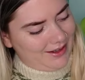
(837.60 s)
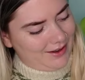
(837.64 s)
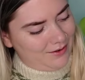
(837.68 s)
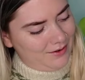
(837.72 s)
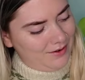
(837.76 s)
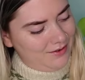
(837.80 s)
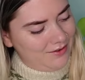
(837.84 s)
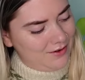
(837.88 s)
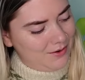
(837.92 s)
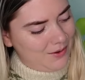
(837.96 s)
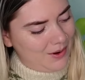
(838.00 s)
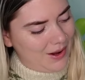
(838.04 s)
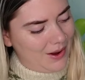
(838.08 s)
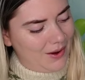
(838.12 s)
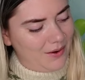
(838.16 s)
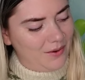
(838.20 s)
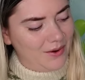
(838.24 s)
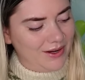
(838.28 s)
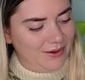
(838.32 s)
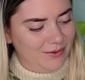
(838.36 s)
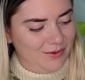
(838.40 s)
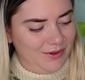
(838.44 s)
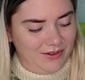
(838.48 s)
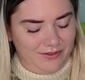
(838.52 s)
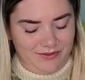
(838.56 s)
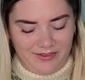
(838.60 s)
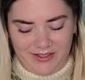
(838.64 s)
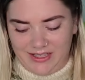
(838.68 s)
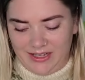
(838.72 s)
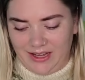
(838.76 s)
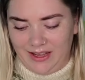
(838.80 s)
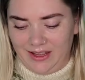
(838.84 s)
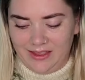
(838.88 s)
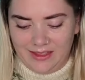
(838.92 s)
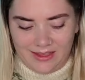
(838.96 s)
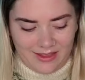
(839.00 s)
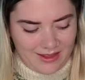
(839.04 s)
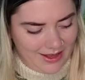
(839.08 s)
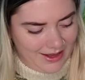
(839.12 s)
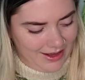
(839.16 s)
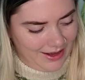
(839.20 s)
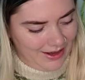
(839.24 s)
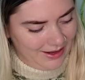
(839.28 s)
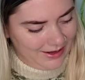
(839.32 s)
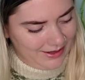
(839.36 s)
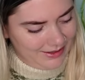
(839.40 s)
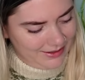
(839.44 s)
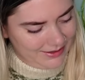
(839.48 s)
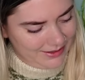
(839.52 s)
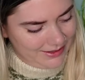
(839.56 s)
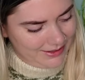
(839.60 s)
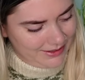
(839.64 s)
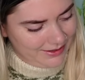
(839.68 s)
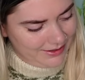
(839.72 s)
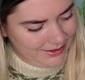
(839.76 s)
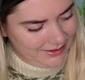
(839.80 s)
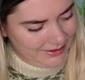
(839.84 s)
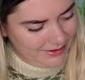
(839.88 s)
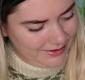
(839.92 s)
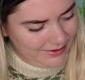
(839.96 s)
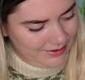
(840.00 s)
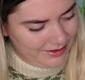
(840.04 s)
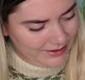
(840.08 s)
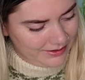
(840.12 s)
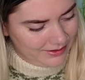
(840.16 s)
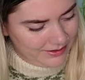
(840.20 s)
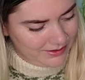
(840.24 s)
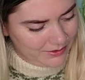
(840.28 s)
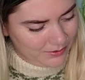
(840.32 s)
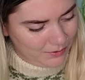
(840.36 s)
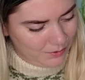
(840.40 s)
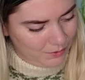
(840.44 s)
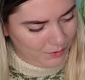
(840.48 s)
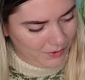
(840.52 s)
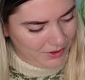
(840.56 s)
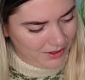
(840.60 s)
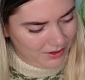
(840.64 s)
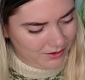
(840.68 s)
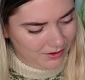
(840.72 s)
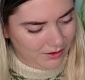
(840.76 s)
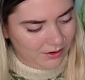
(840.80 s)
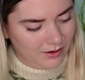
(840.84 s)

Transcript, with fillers: I don't even know how I would have done that. That's so weird.